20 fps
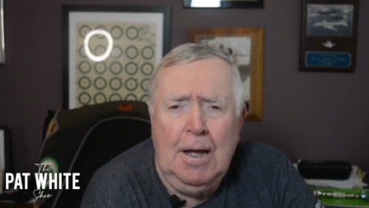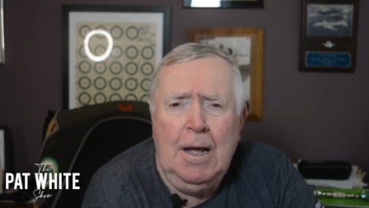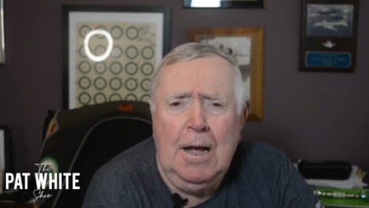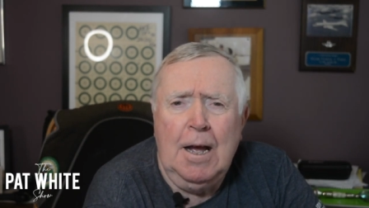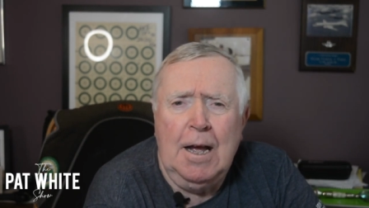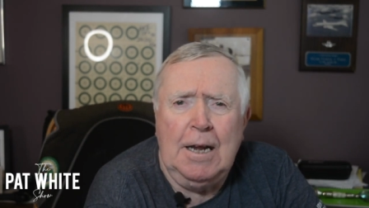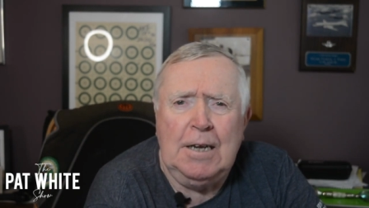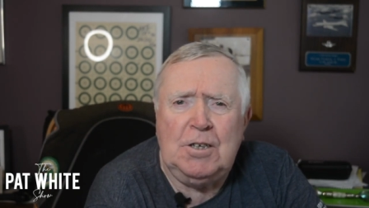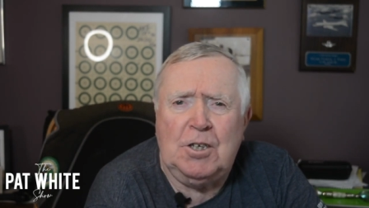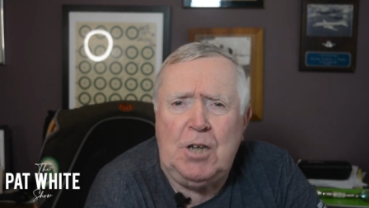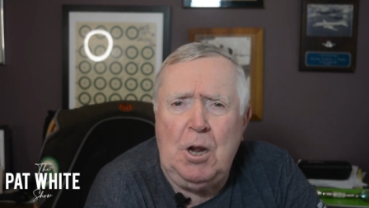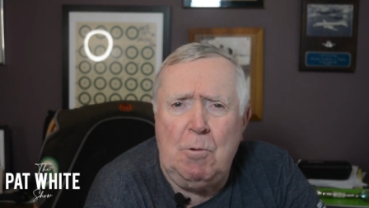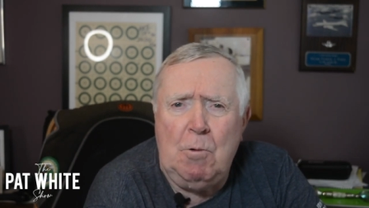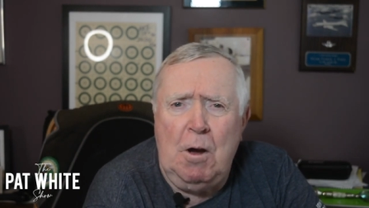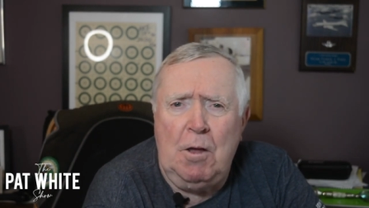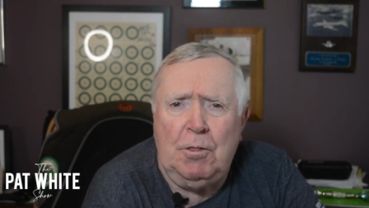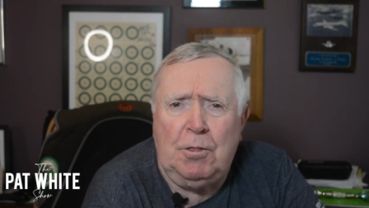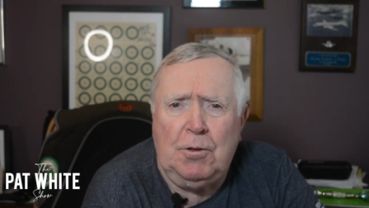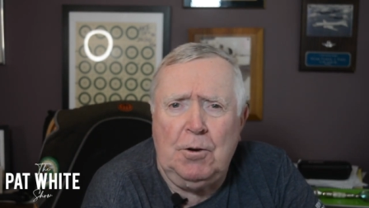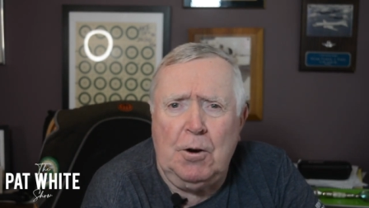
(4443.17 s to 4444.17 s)

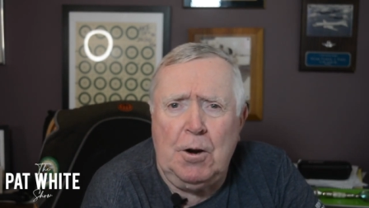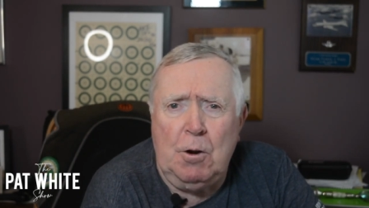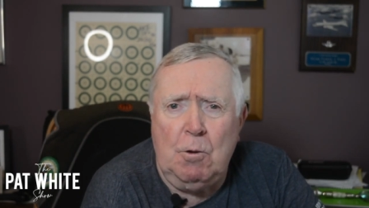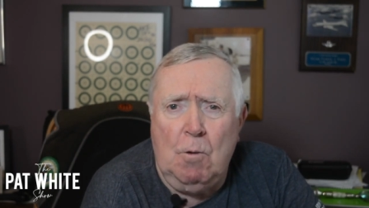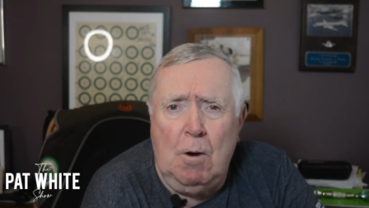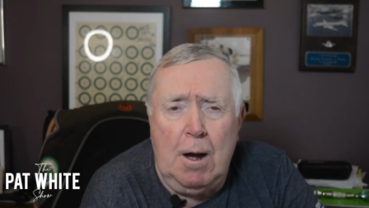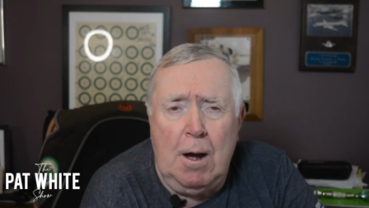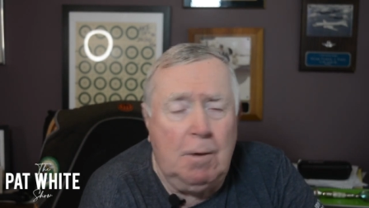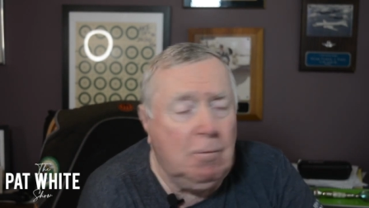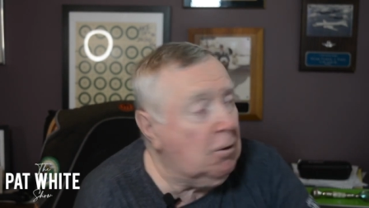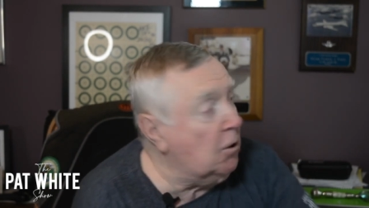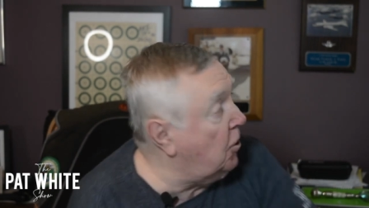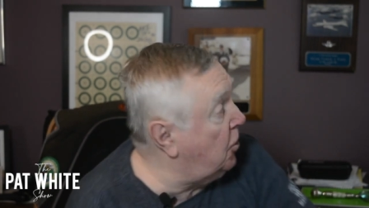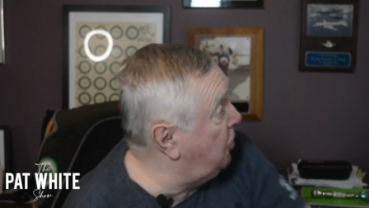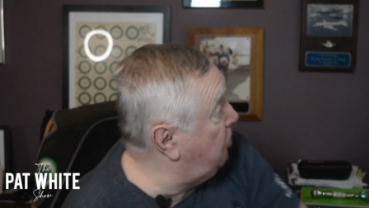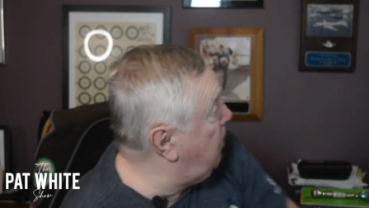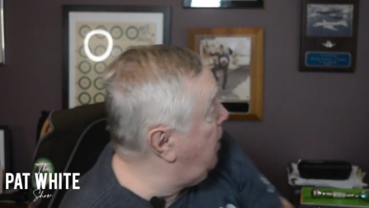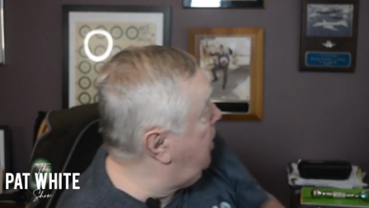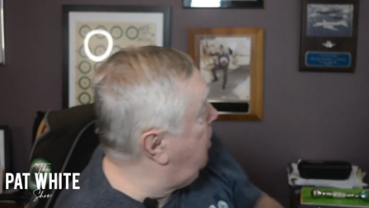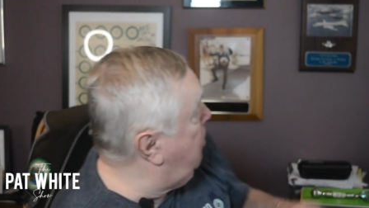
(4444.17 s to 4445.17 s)
C-131, which,
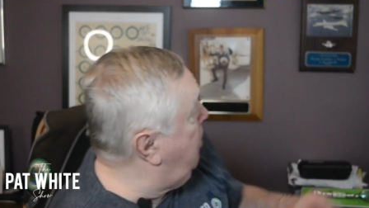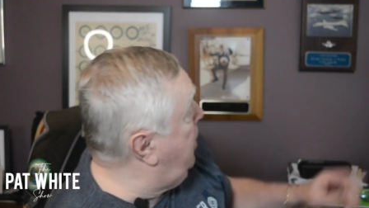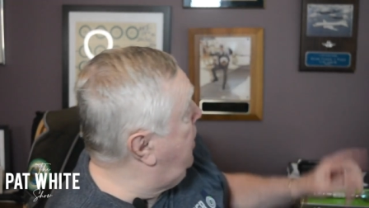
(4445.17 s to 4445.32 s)
by the way,